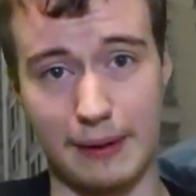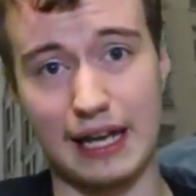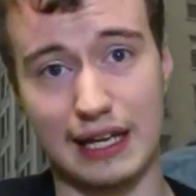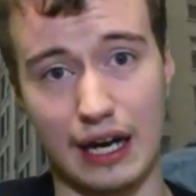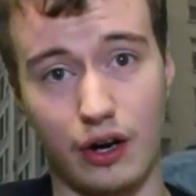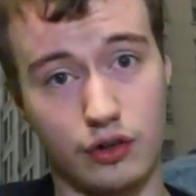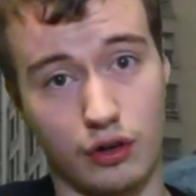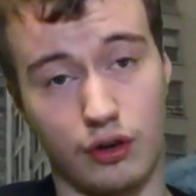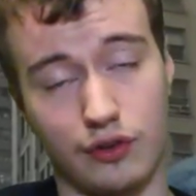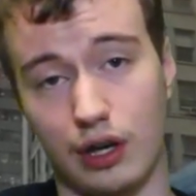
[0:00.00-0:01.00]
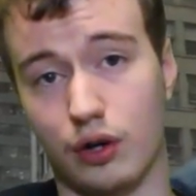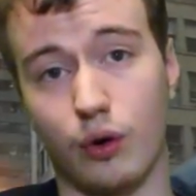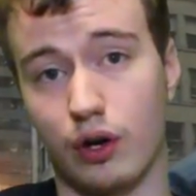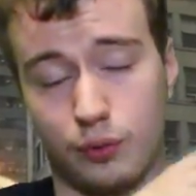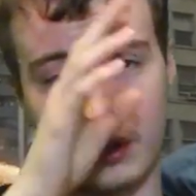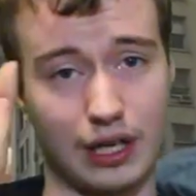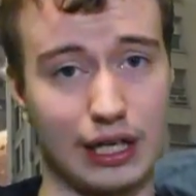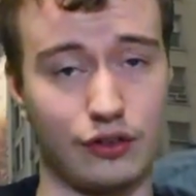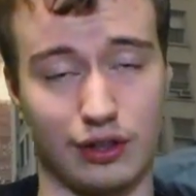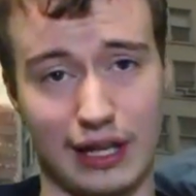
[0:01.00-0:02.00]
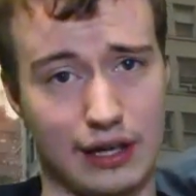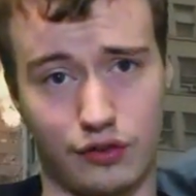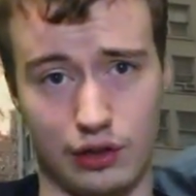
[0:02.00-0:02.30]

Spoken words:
main characters, and of course we're cutting to Lex